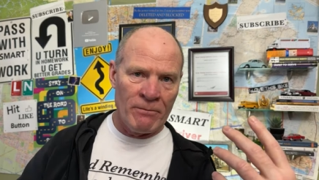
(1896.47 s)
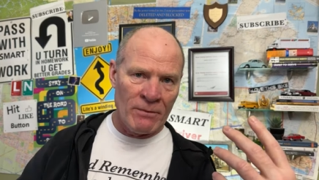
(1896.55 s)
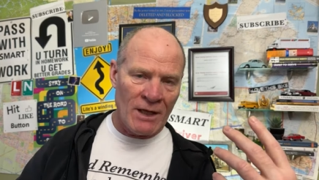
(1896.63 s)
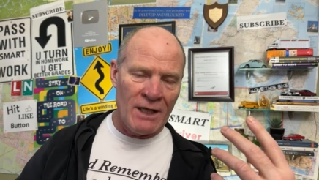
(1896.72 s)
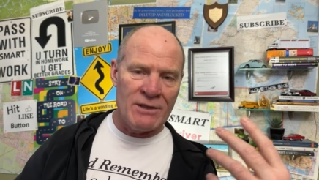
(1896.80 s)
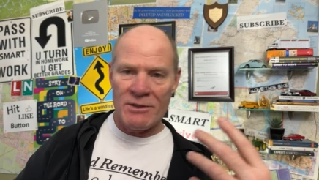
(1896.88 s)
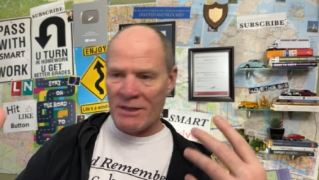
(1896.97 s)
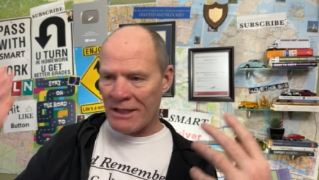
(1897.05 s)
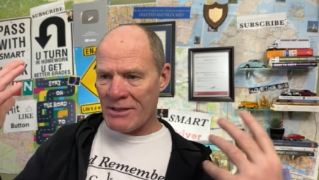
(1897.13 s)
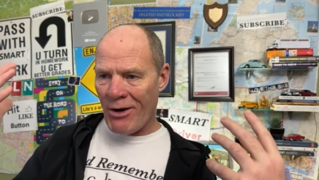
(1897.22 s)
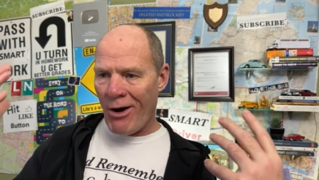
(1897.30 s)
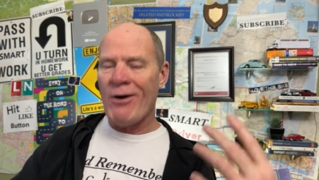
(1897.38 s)
It's
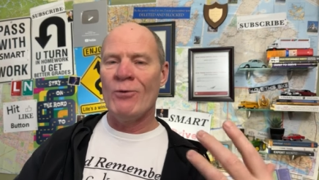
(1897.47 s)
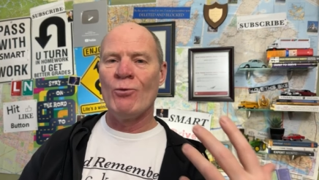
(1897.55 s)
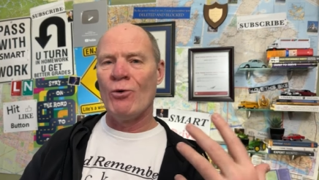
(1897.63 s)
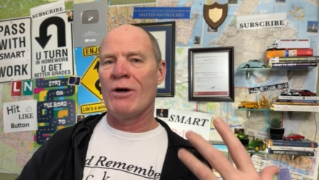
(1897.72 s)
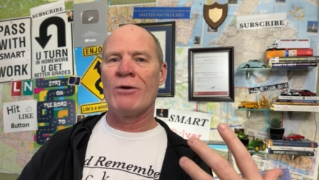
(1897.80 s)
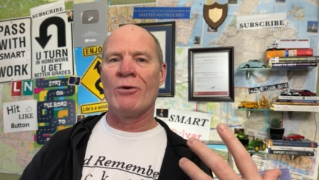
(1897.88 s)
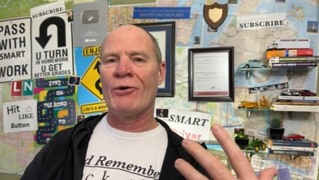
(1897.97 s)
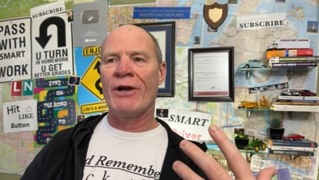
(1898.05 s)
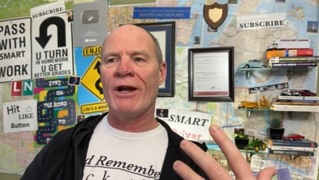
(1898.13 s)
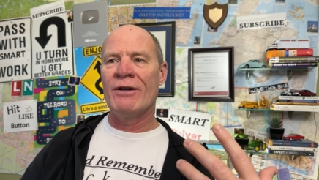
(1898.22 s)
it's hard work learning how